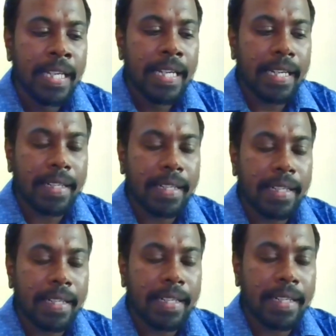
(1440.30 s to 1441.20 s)

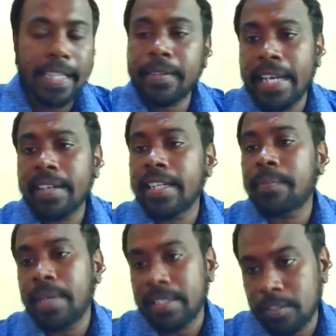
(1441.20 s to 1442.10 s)
Red and
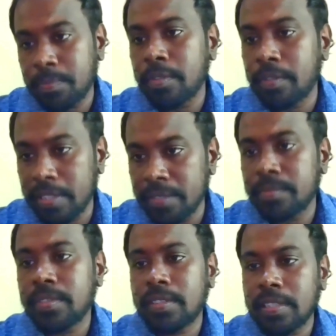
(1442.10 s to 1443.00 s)
Red Plus
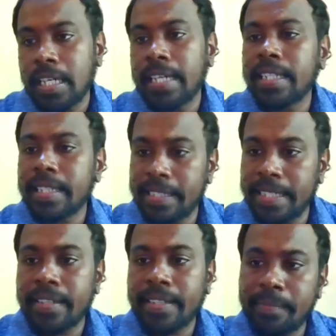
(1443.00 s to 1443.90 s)
programs. Under
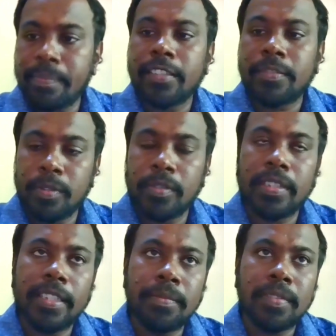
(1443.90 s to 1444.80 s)
Red and Red Plus
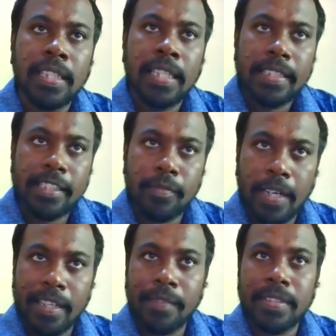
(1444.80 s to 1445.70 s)
programs is
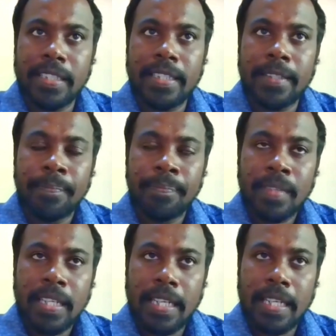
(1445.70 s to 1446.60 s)
one of
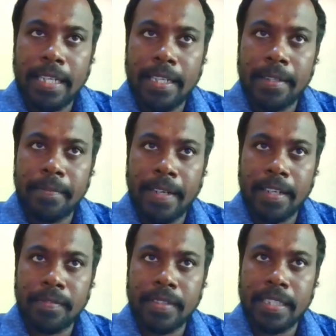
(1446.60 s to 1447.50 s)

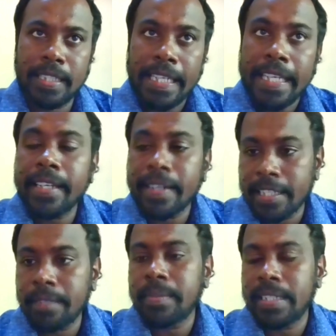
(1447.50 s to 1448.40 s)
the key
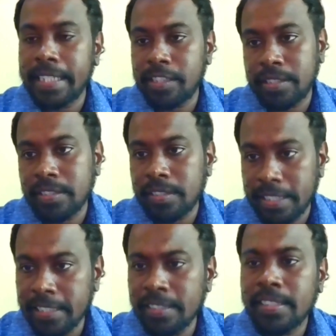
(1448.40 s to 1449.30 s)
recommendations
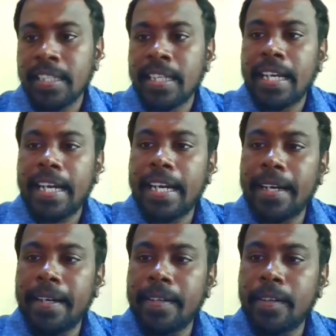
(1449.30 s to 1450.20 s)
is
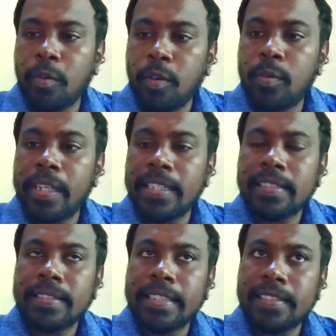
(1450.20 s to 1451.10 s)

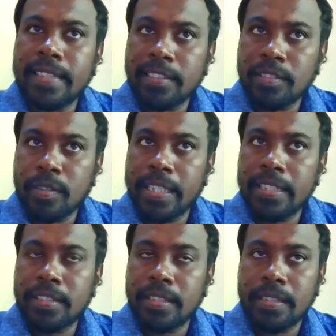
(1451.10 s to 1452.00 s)
always this
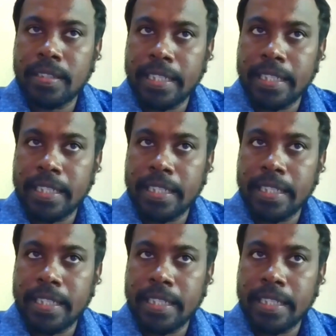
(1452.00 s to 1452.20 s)
restoration